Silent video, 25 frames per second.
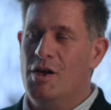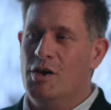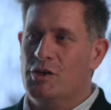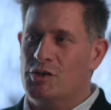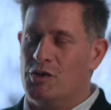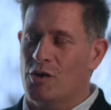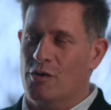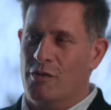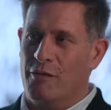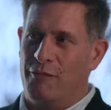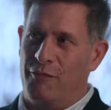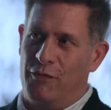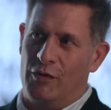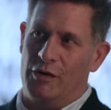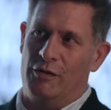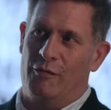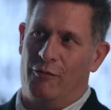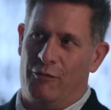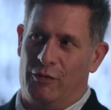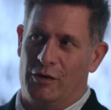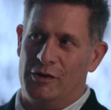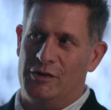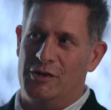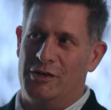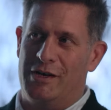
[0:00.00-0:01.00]
So the
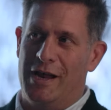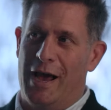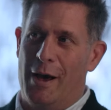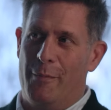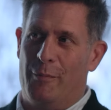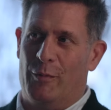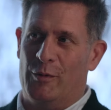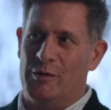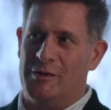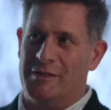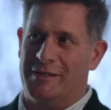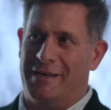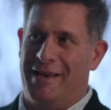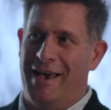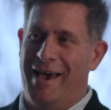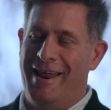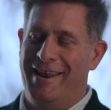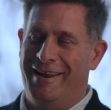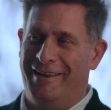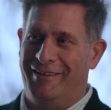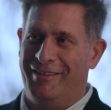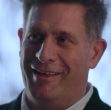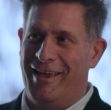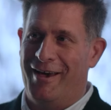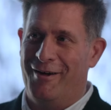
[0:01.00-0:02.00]
first step was
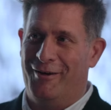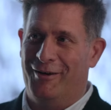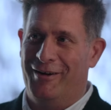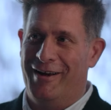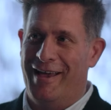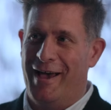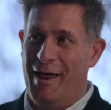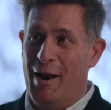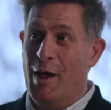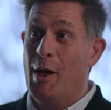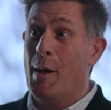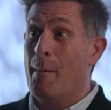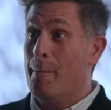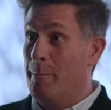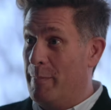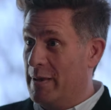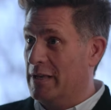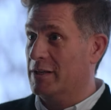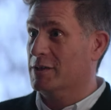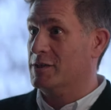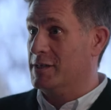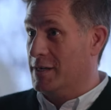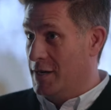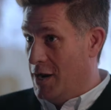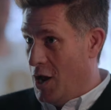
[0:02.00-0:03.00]
getting the internet
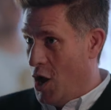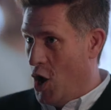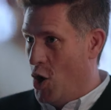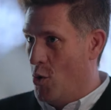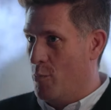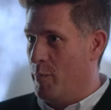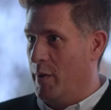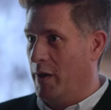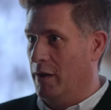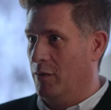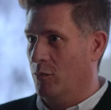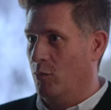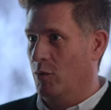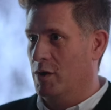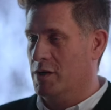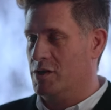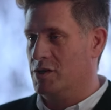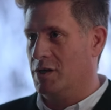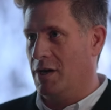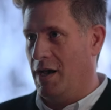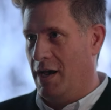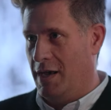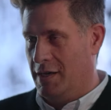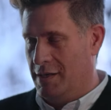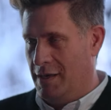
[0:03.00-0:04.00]
built and open,
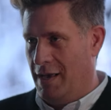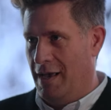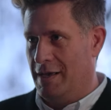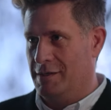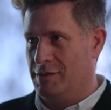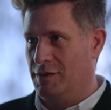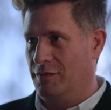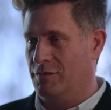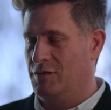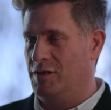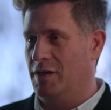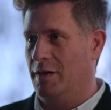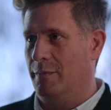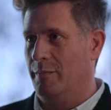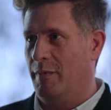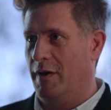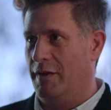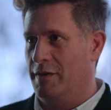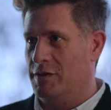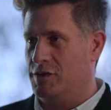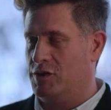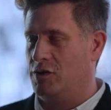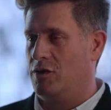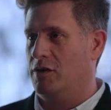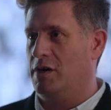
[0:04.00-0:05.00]
which, as you've seen by
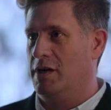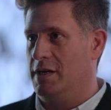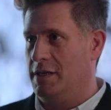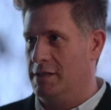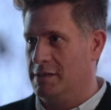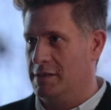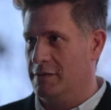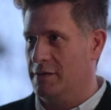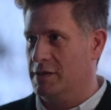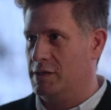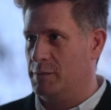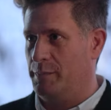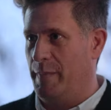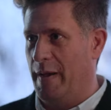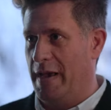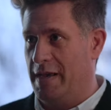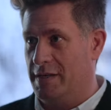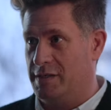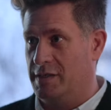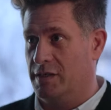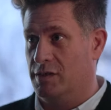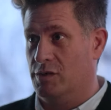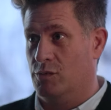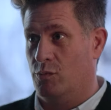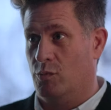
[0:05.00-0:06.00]
the screens and the
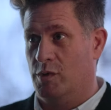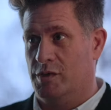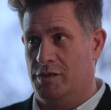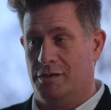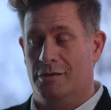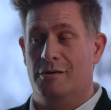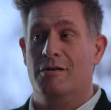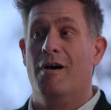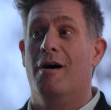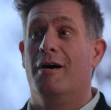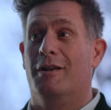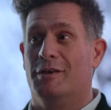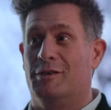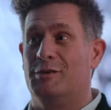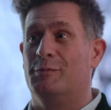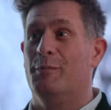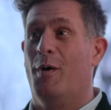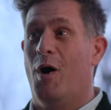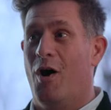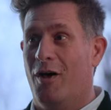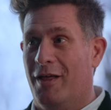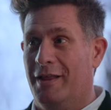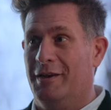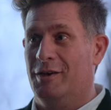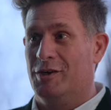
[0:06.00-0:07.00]
spaces, was not a
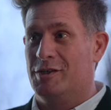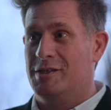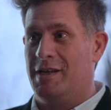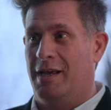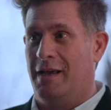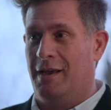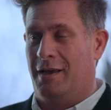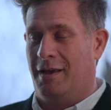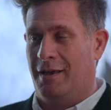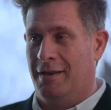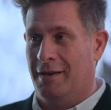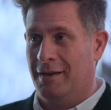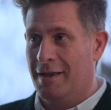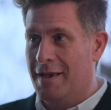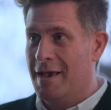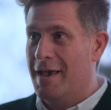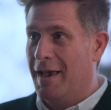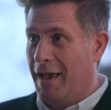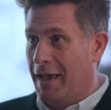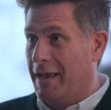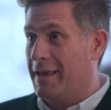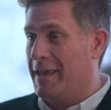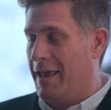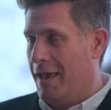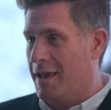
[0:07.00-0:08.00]
small undertaking,
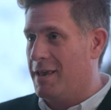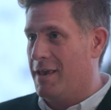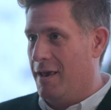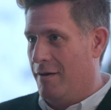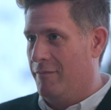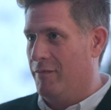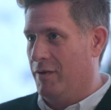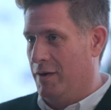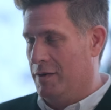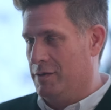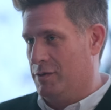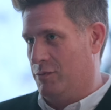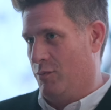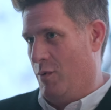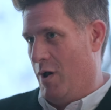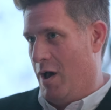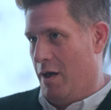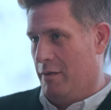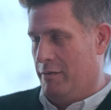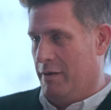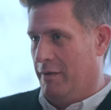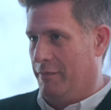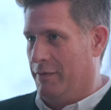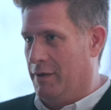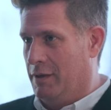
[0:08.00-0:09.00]
given as well
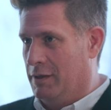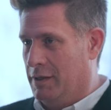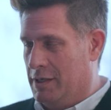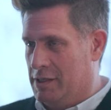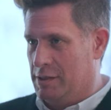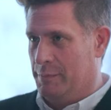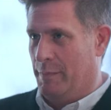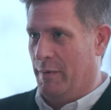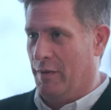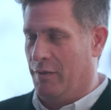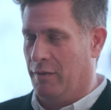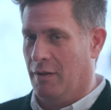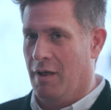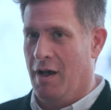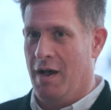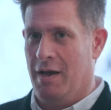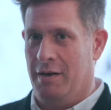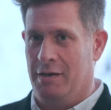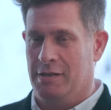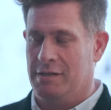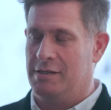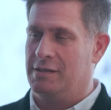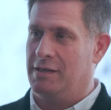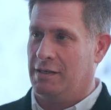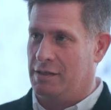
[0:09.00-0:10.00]
that the Elizabeth
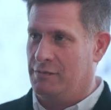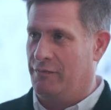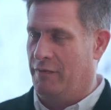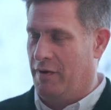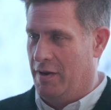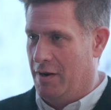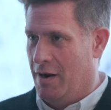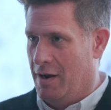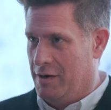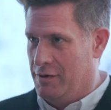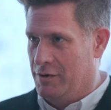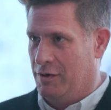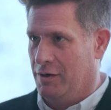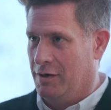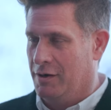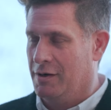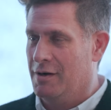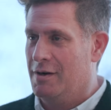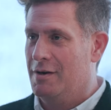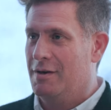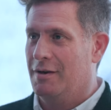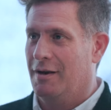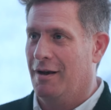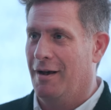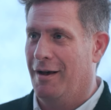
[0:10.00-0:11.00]
line is 6 feet under
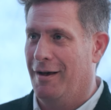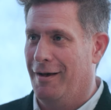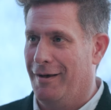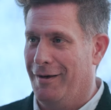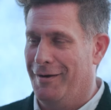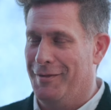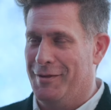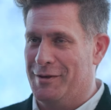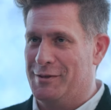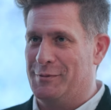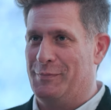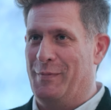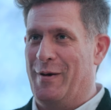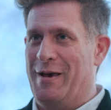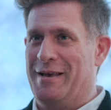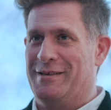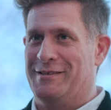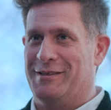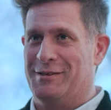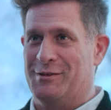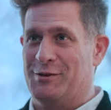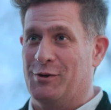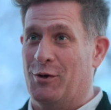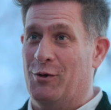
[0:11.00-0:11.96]
the spaces.